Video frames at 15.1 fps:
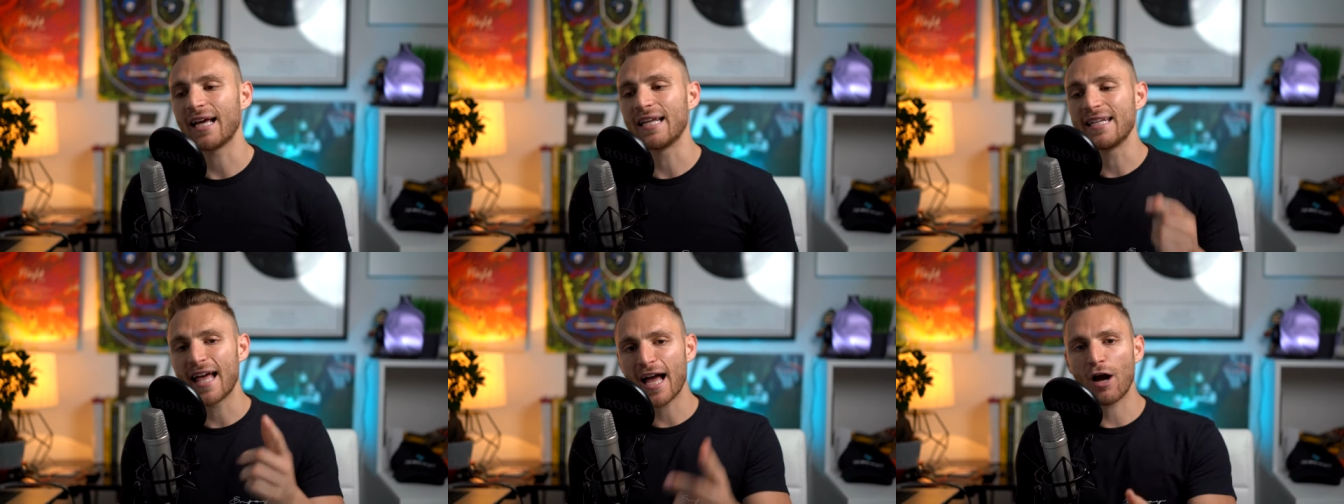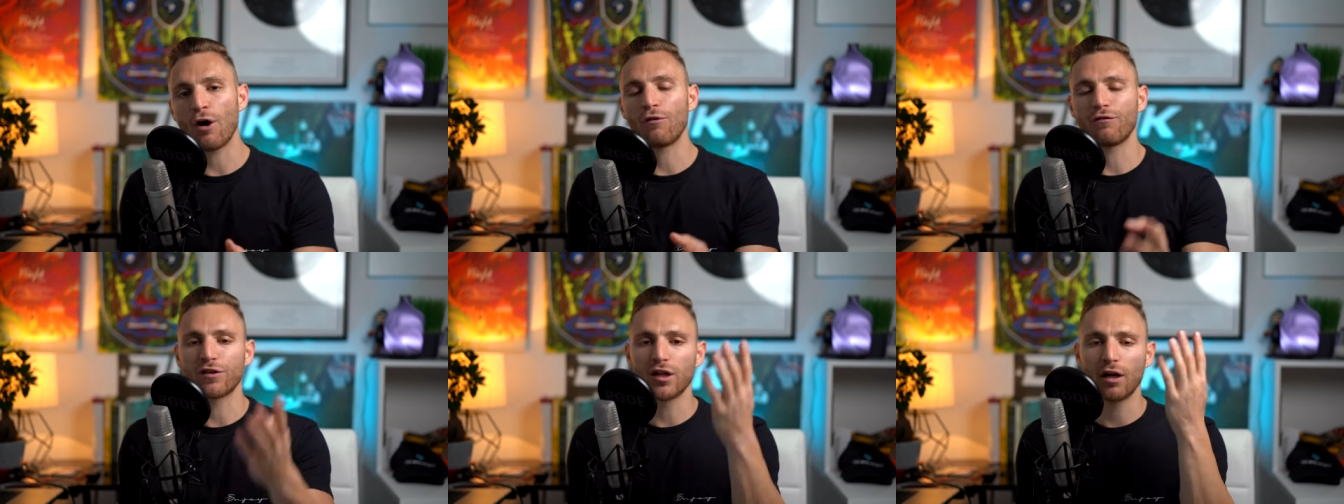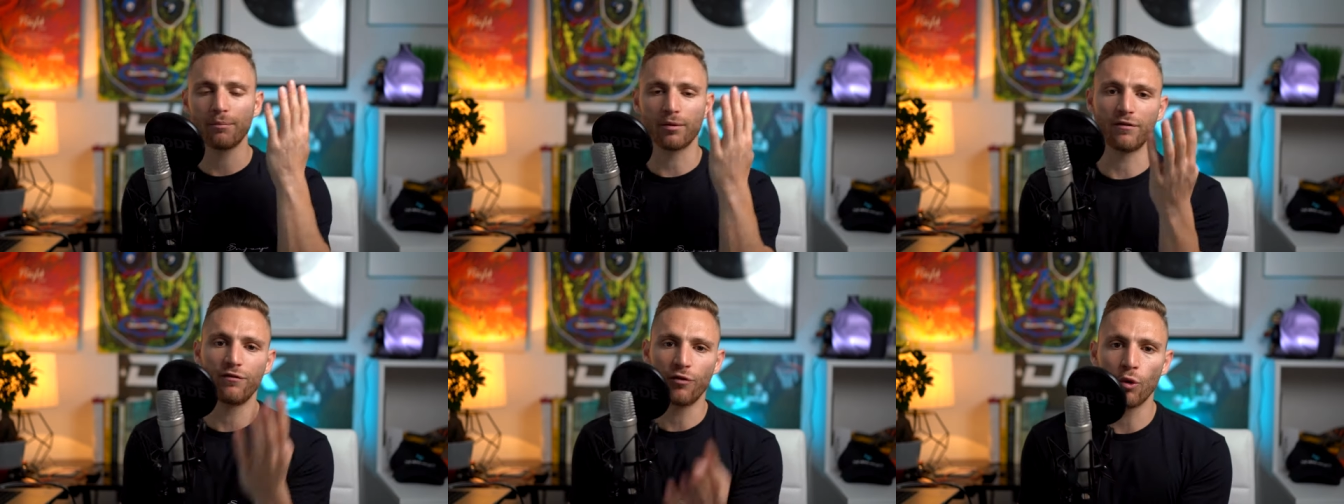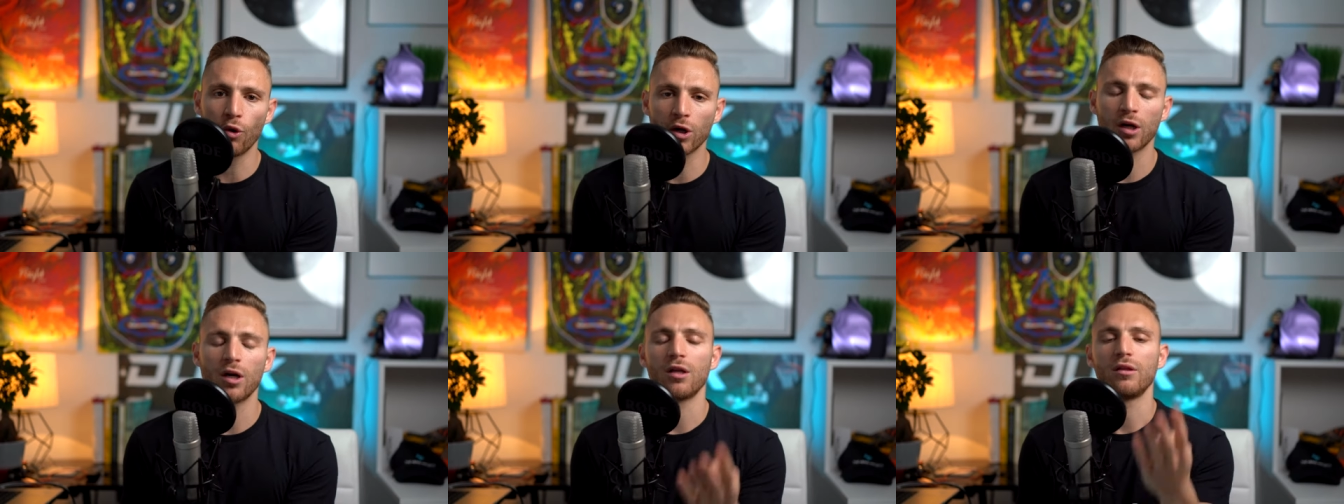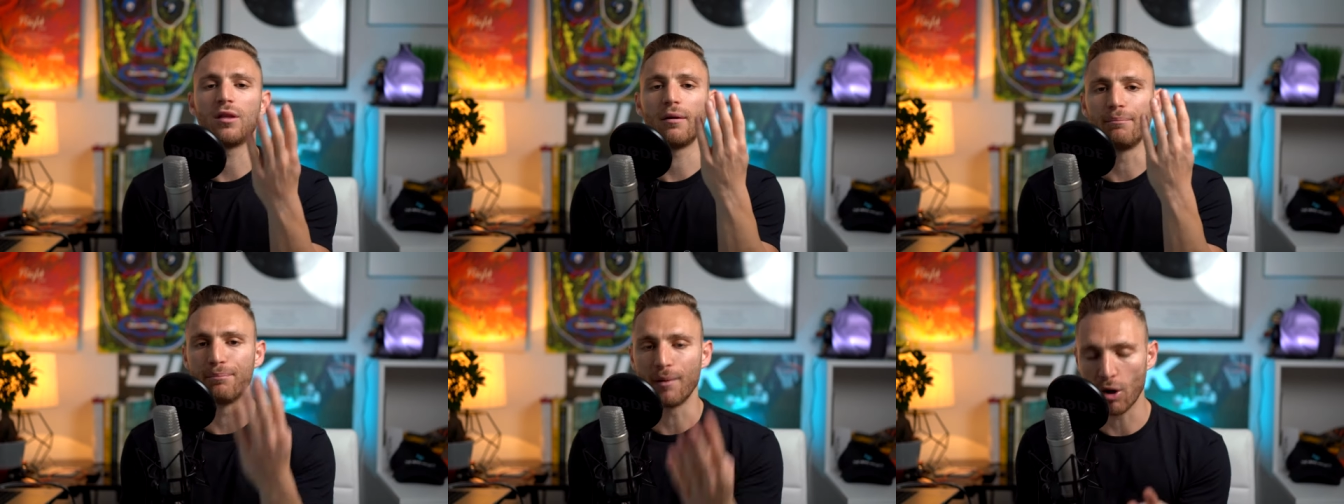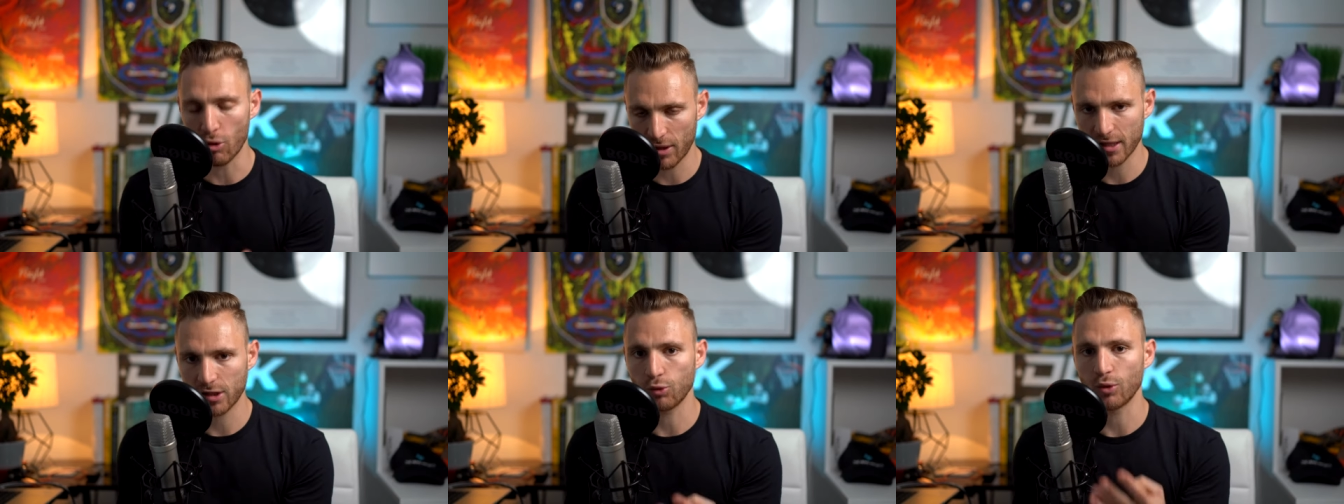And now for number 4, the bonus,